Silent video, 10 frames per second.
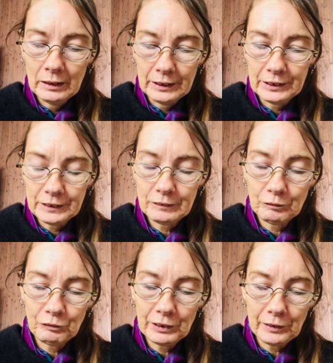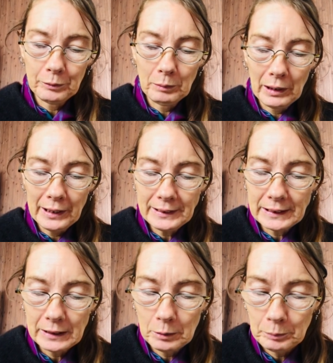And just feel them
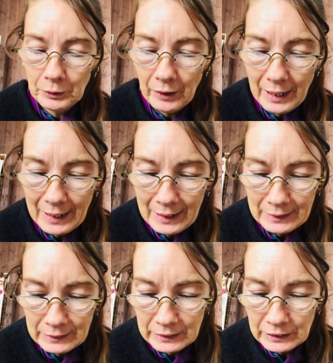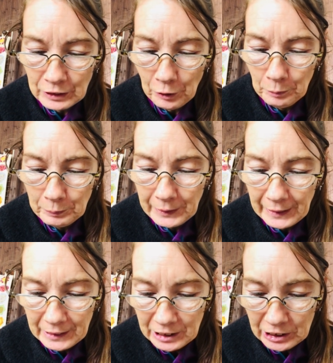lighting up your hands and opening
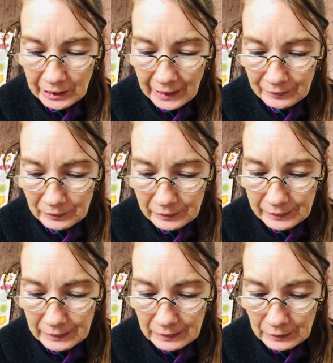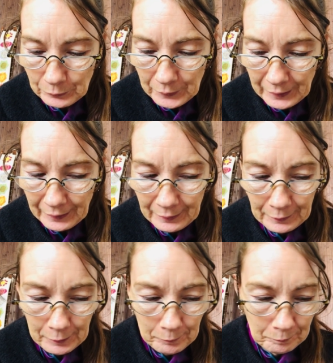any channels.
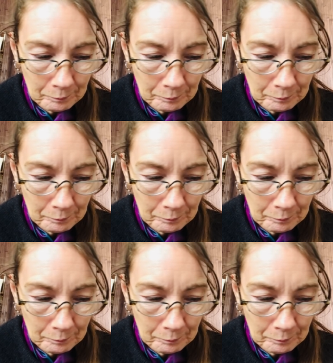Okay.